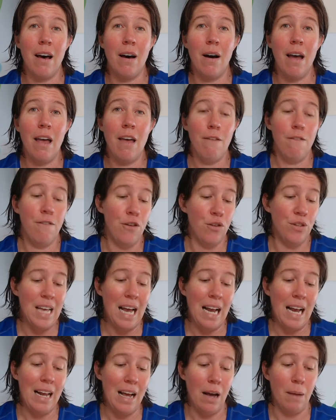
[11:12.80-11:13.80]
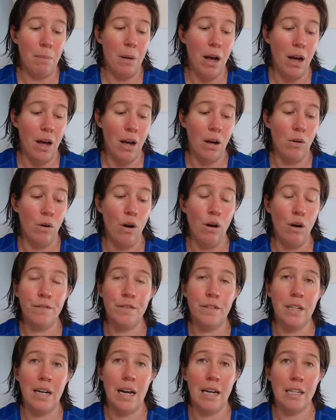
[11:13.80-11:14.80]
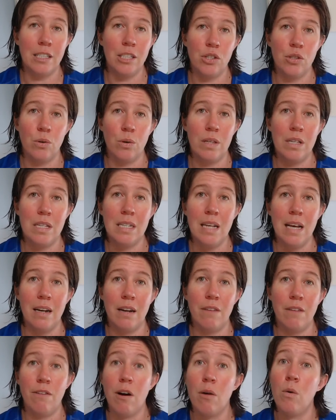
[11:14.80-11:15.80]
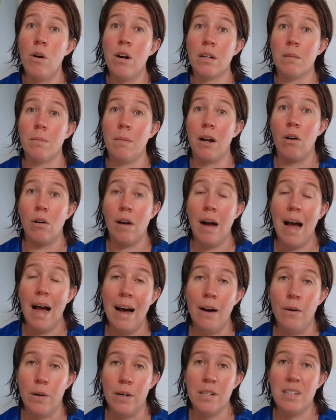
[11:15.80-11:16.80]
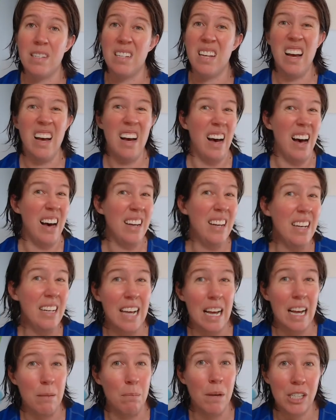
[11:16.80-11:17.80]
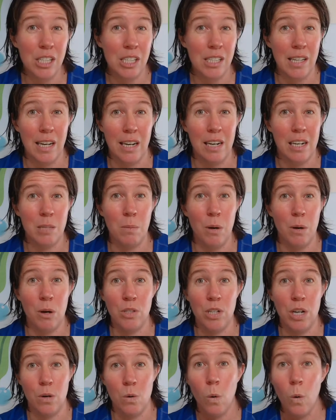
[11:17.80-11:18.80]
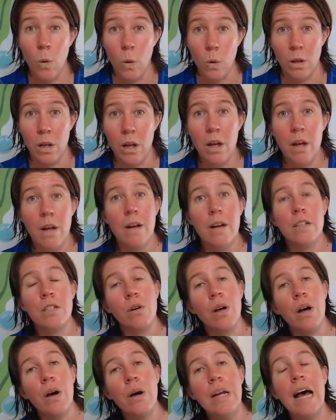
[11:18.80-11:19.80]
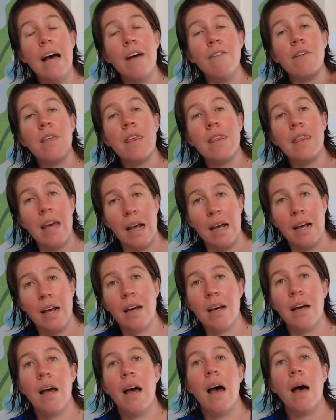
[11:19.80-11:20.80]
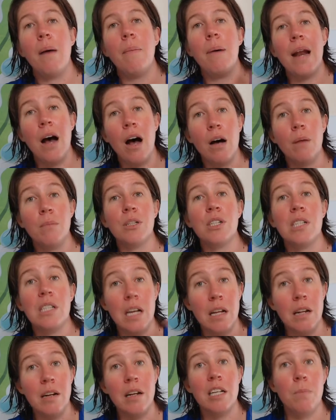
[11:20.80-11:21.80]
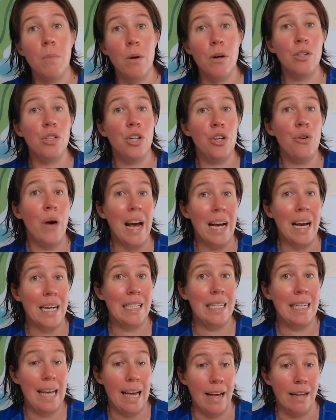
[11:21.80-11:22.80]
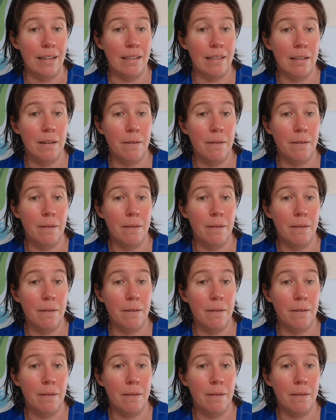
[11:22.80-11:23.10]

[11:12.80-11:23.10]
if you tally up how often I actually saw the sun, if I worked my long hours, I didn't get much sun exposure at all. So go and have a think about how much sun exposure you actually get.